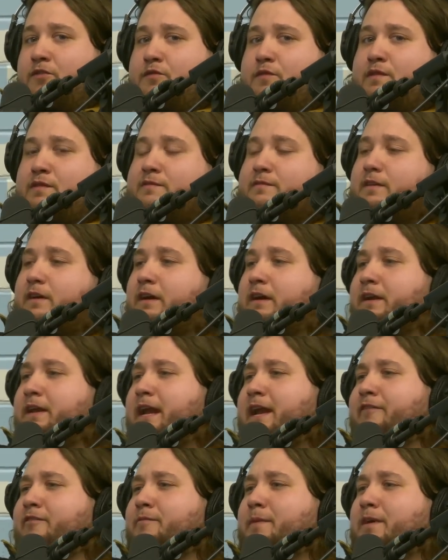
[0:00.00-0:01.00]
She was a
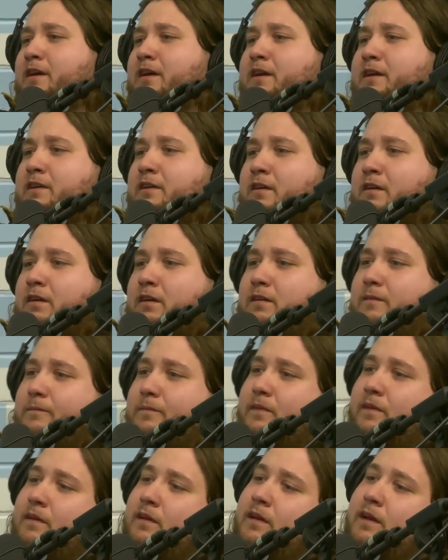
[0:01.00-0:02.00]
Native American girl,
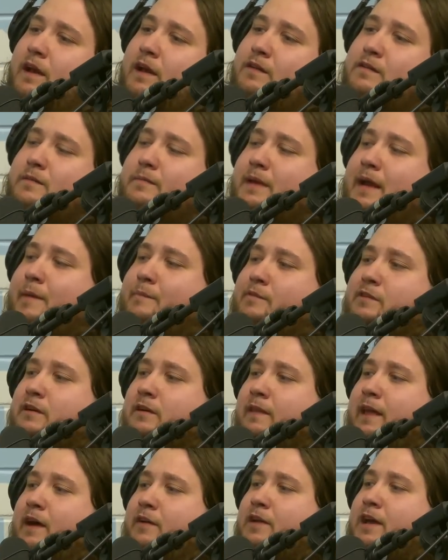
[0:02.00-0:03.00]
and sometimes they're
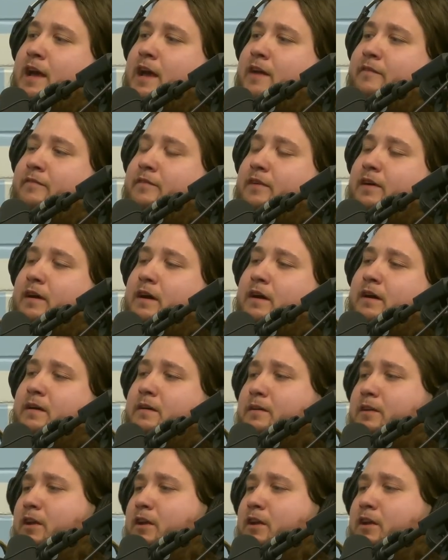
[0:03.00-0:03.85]
allowed to have uh,